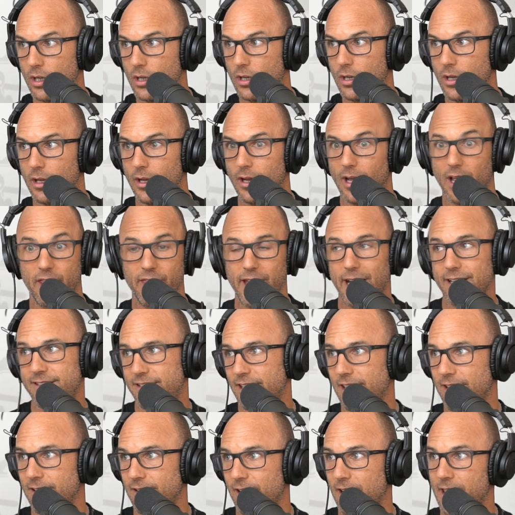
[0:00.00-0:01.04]
Right. And
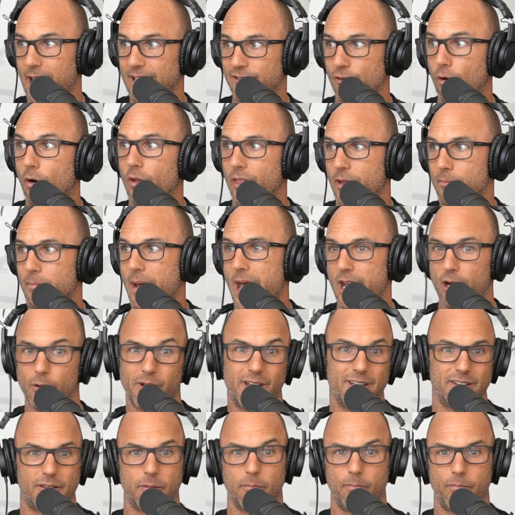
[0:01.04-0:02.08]
that's it. And that's all that mattered.
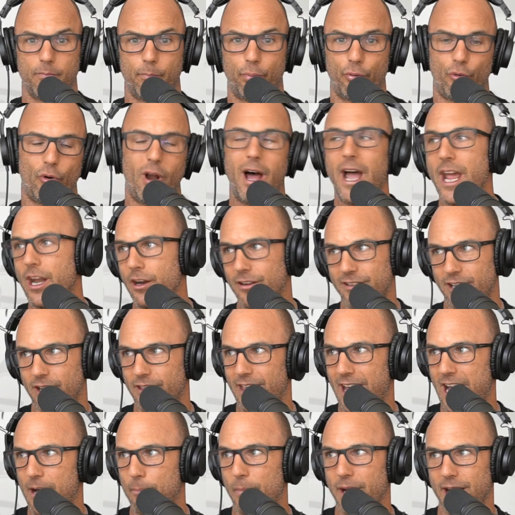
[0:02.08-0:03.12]
Because prior to
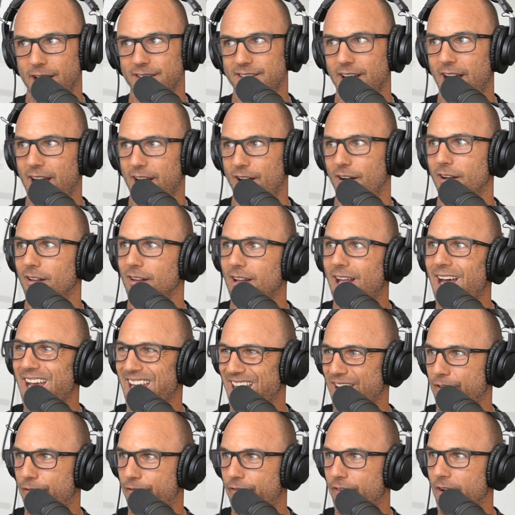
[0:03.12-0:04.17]
that, my entire
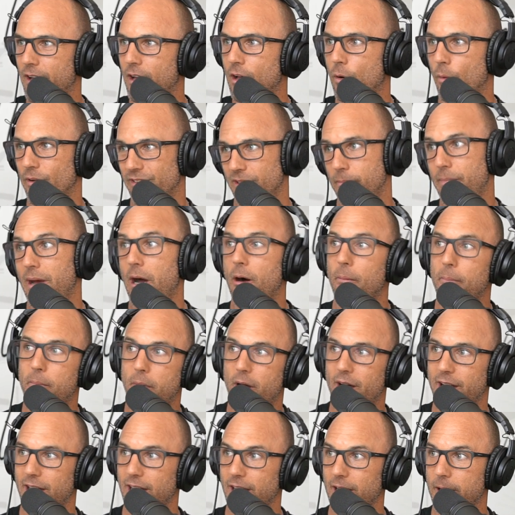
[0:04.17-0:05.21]
life was about
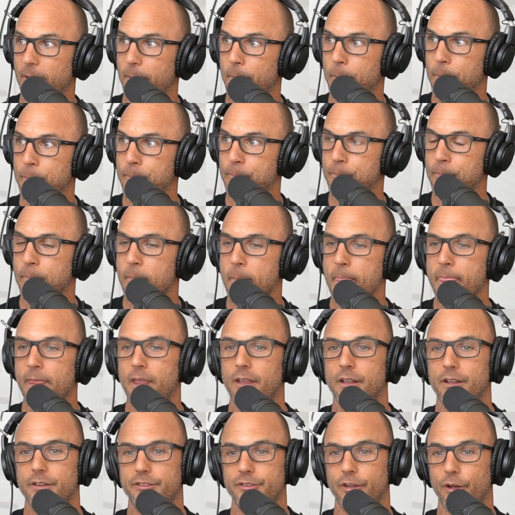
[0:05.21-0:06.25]
money.
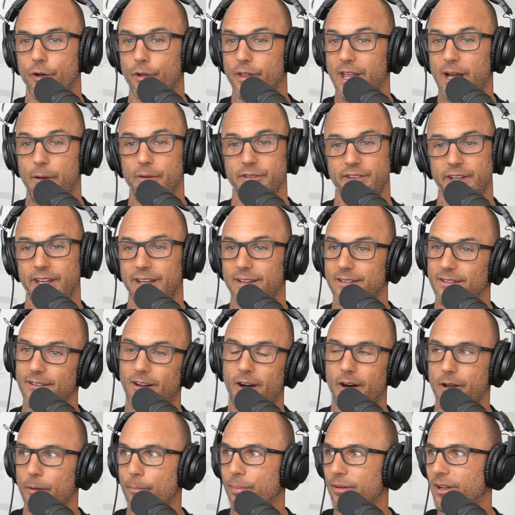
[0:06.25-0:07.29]
So that was it.
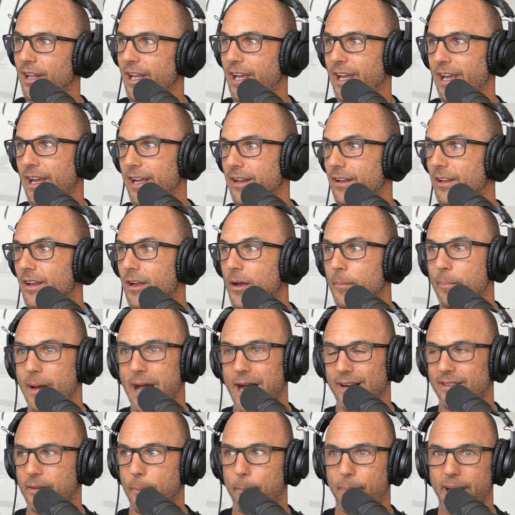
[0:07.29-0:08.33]
On a plane,
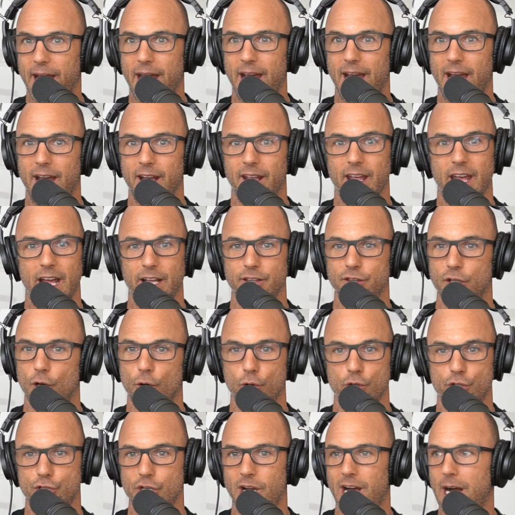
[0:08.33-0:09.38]
packed a bag, had
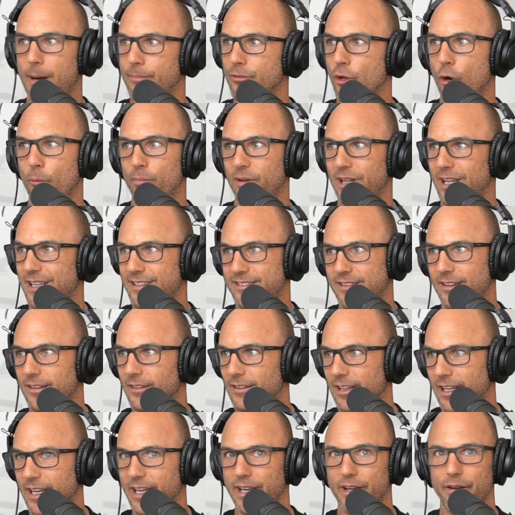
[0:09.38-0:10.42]
no job, no place to
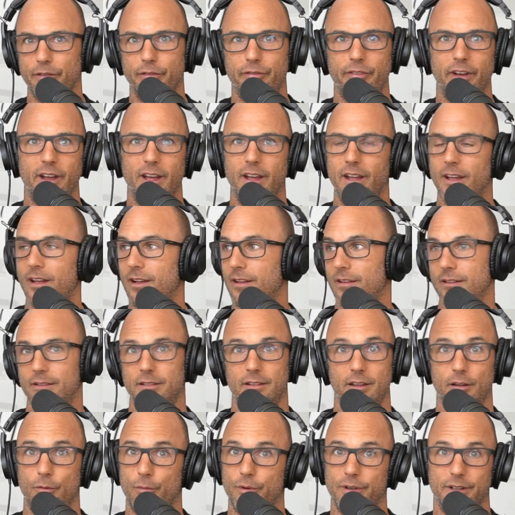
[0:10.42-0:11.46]
live.
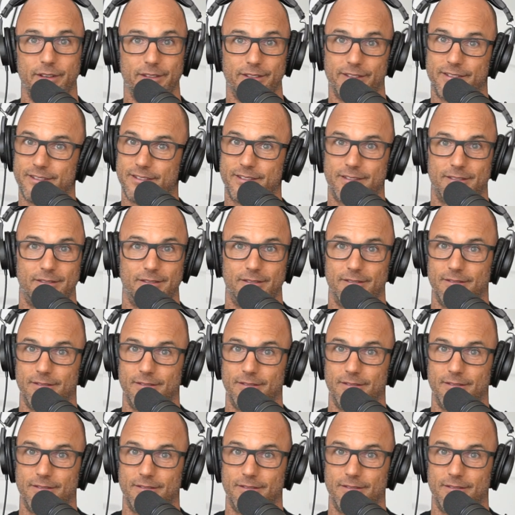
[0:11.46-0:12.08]
It was